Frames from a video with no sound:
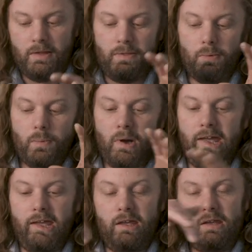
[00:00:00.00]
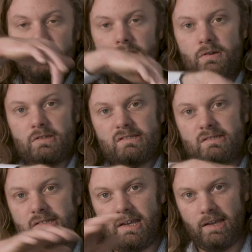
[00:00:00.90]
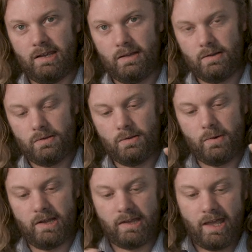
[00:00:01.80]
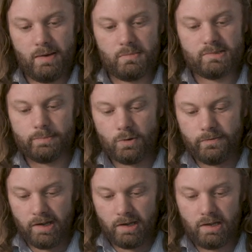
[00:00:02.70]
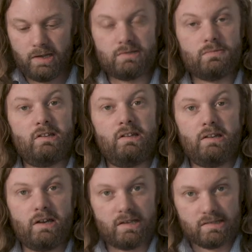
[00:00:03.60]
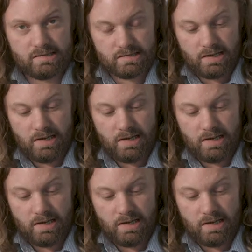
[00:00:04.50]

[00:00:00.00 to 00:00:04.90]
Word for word: The way you can see the way the camera's moving is really nice.